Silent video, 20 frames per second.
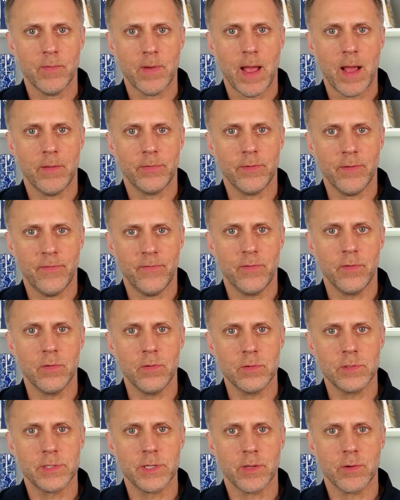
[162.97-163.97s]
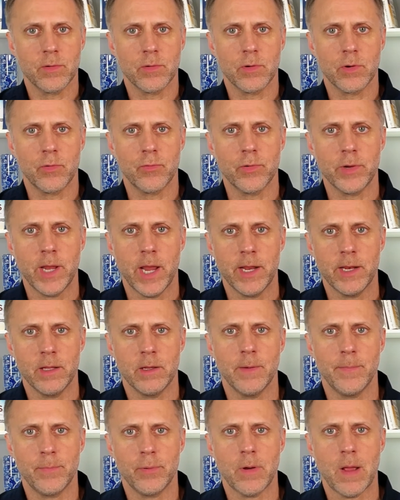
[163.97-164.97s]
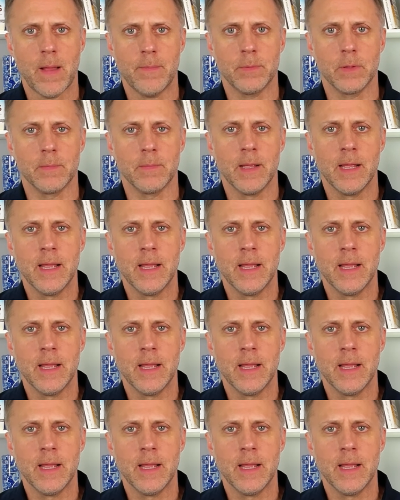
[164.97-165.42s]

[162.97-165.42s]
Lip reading: out the foods that are creating a problem.